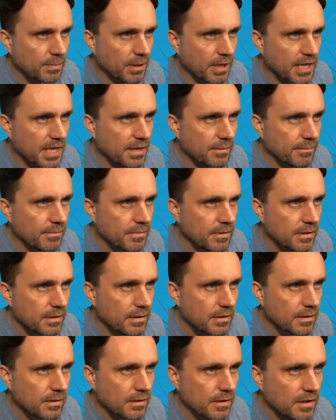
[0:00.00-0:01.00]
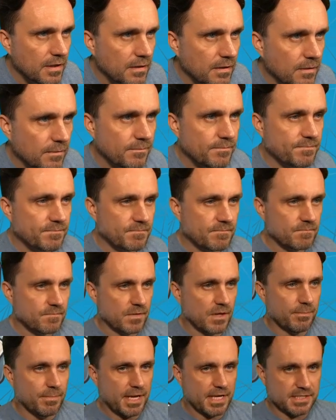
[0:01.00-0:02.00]
on, hit him.
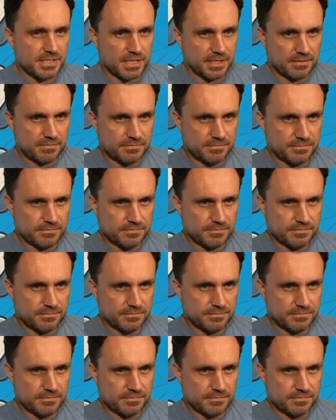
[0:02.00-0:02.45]
Amazing.